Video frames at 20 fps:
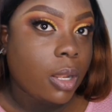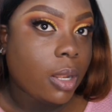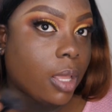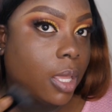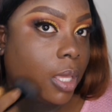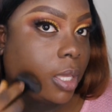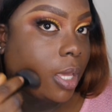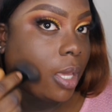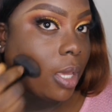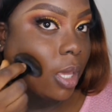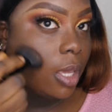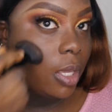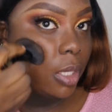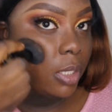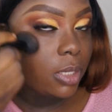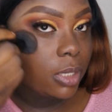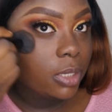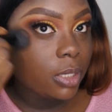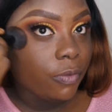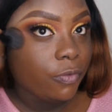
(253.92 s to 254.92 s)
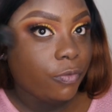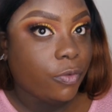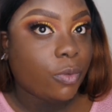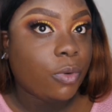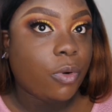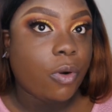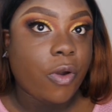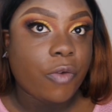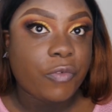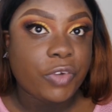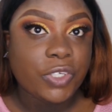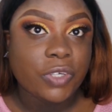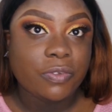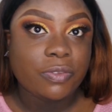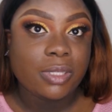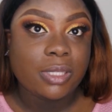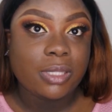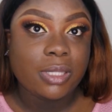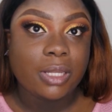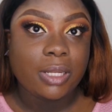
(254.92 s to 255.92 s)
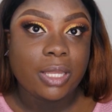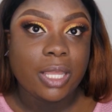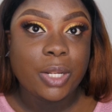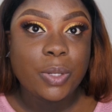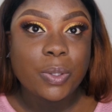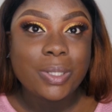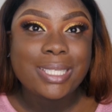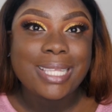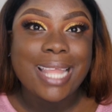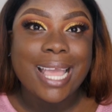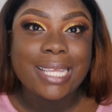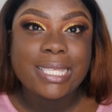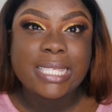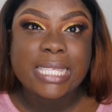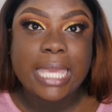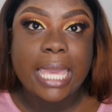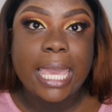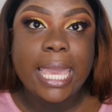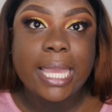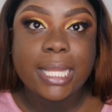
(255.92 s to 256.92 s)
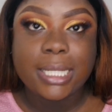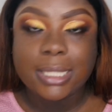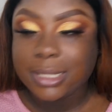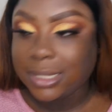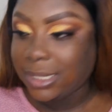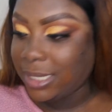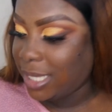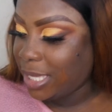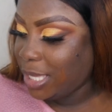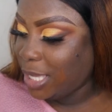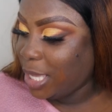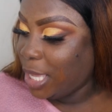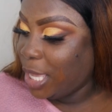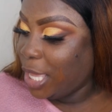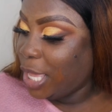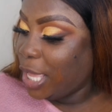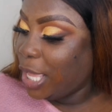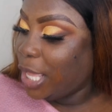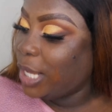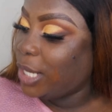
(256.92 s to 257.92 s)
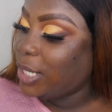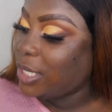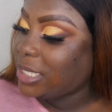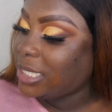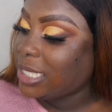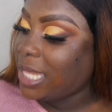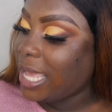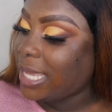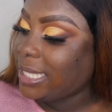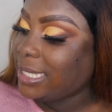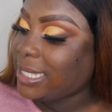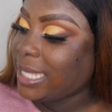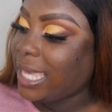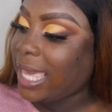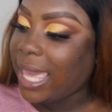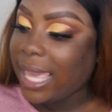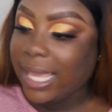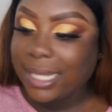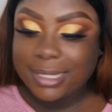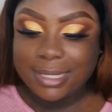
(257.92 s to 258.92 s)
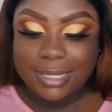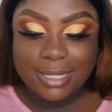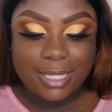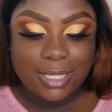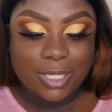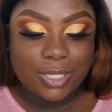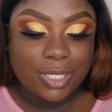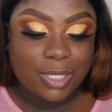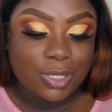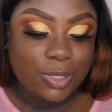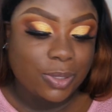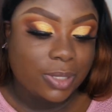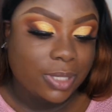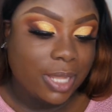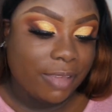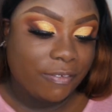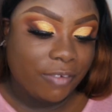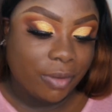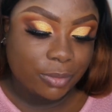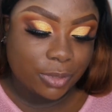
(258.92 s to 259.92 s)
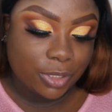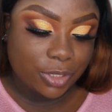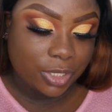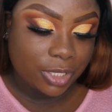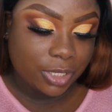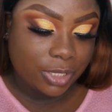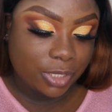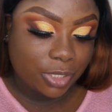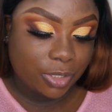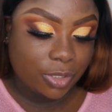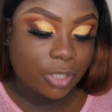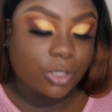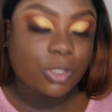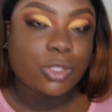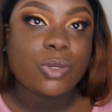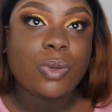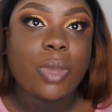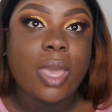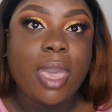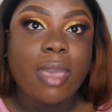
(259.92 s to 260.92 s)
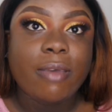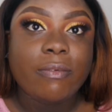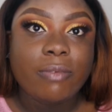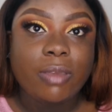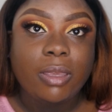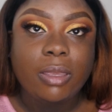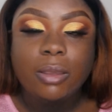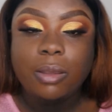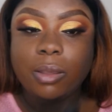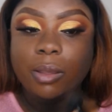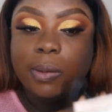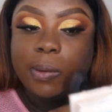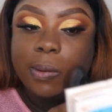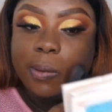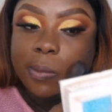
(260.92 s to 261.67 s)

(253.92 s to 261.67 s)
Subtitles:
Like, can you see the full coverage of this thing? It looks like skin. It looks like skin. It doesn't look like foundation. It is not too heavy.